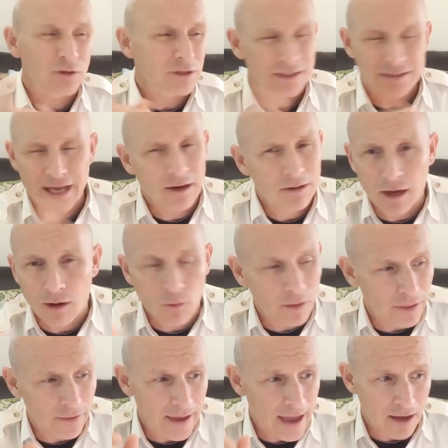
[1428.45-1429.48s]
Because I don't care whether
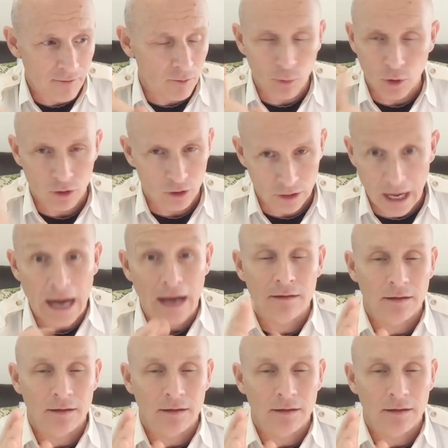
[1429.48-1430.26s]
they have a book or not.